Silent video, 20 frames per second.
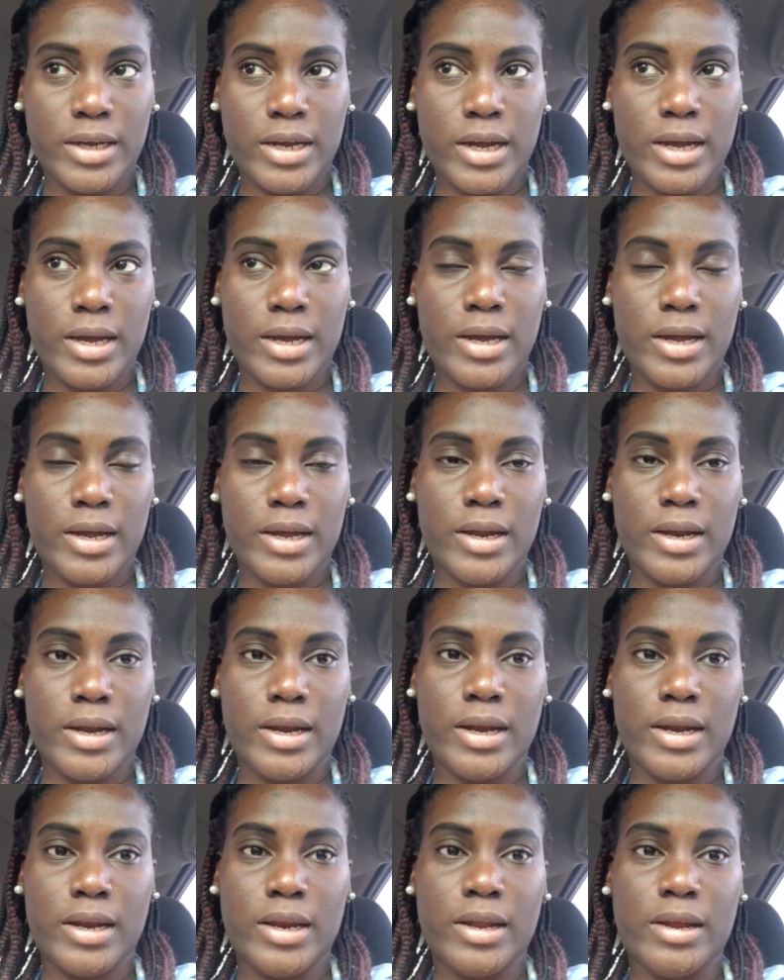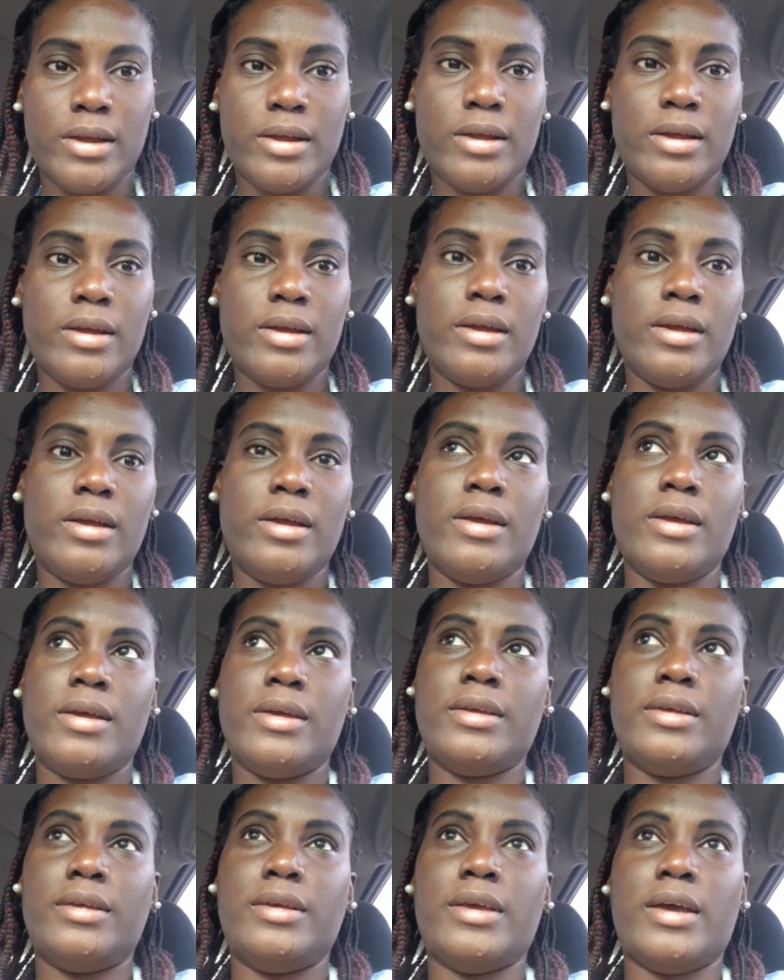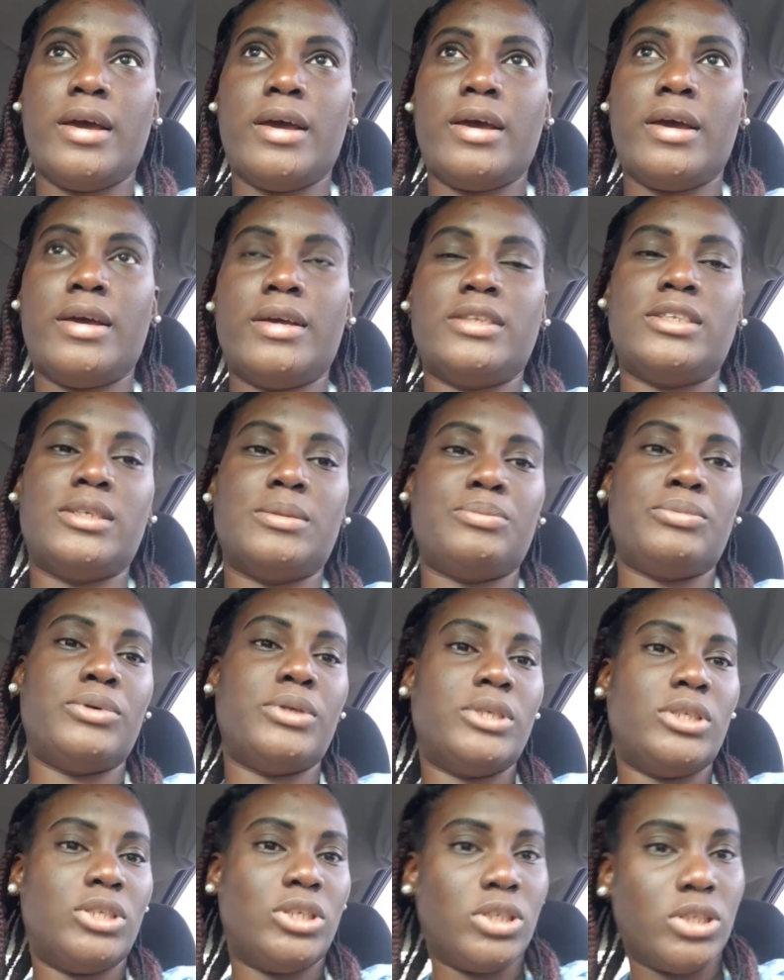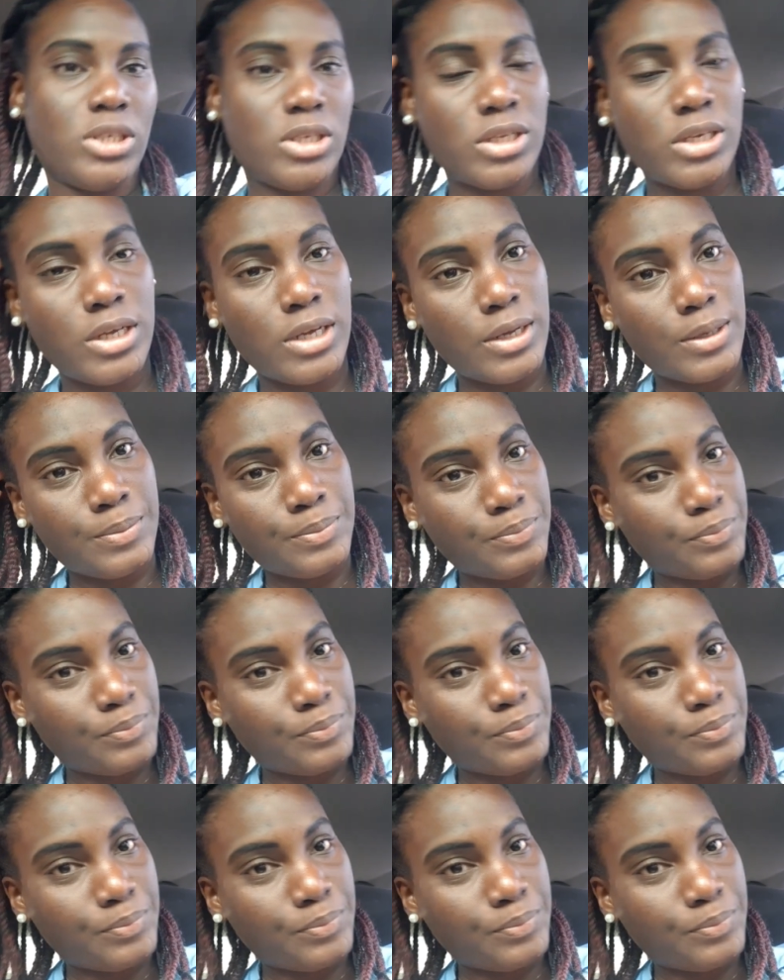And yeah, it's a pretty chill day,